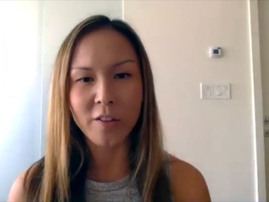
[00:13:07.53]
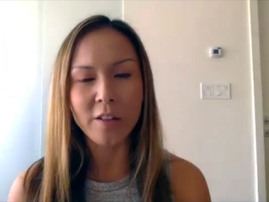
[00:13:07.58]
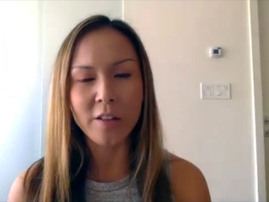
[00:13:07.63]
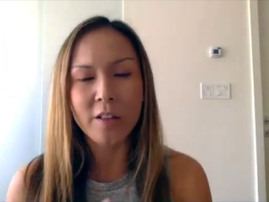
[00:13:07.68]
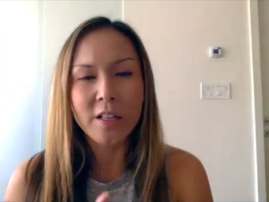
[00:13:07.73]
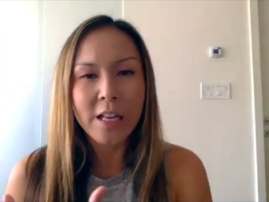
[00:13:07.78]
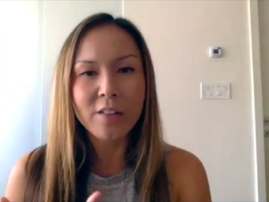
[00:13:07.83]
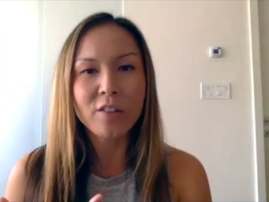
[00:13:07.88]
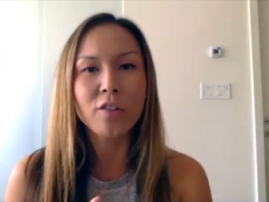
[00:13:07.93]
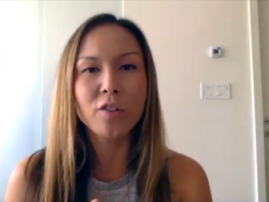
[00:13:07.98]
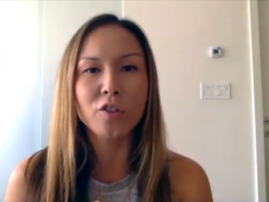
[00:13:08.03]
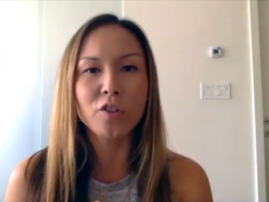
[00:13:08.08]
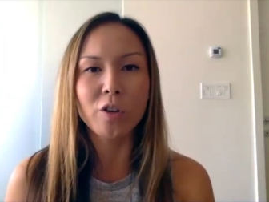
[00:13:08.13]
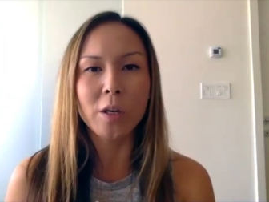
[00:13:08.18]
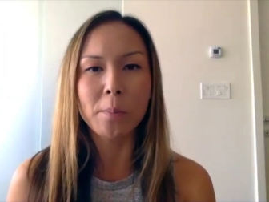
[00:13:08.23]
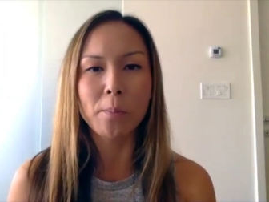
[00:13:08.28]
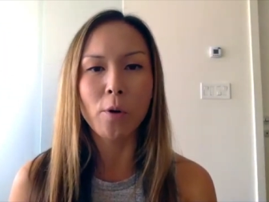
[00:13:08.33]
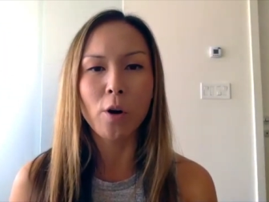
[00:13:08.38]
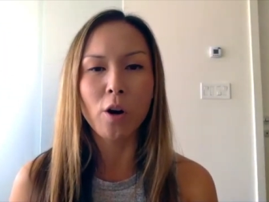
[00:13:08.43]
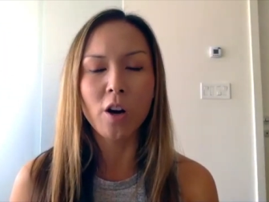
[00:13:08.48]
It's a
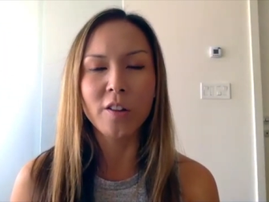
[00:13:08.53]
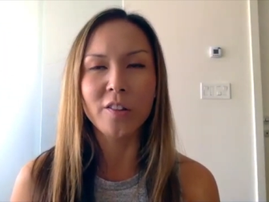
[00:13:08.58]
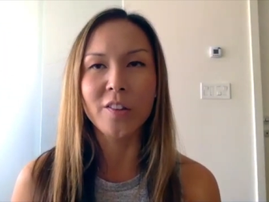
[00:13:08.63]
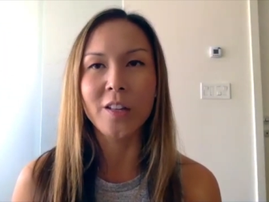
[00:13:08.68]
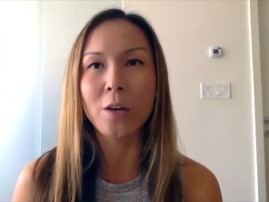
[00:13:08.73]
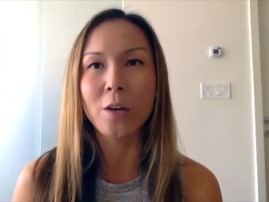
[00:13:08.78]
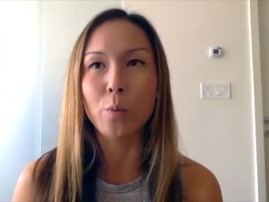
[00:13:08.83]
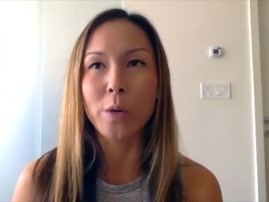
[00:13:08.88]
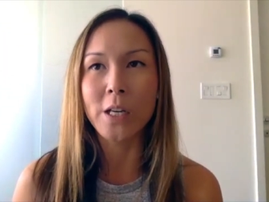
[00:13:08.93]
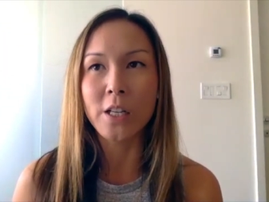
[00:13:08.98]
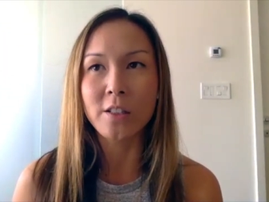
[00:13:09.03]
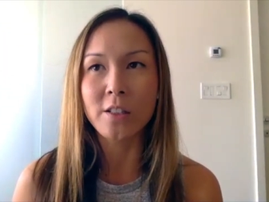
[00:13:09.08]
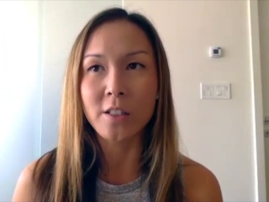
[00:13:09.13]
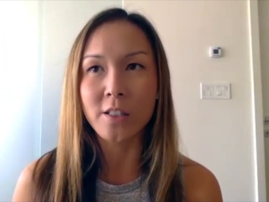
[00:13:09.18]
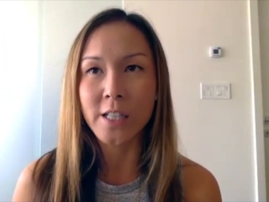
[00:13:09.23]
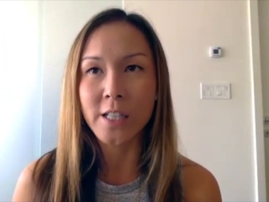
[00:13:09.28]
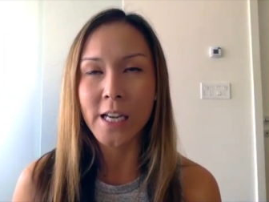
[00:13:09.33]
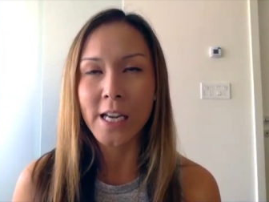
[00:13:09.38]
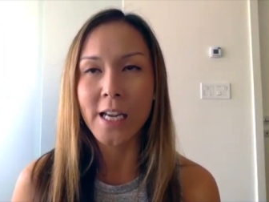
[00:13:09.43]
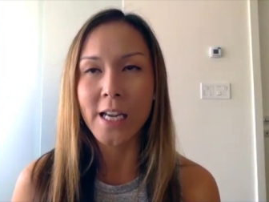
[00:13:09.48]
necessary pause that we need to
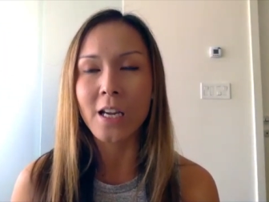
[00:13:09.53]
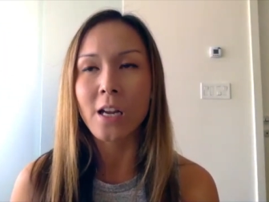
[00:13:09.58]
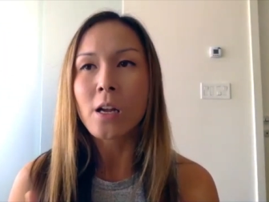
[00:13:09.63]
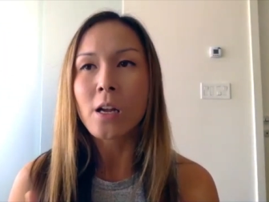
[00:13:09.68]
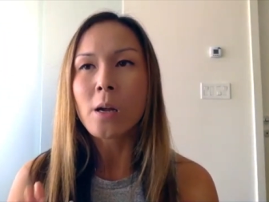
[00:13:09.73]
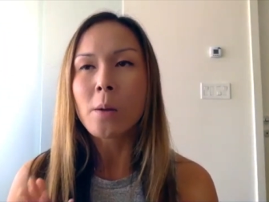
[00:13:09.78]
take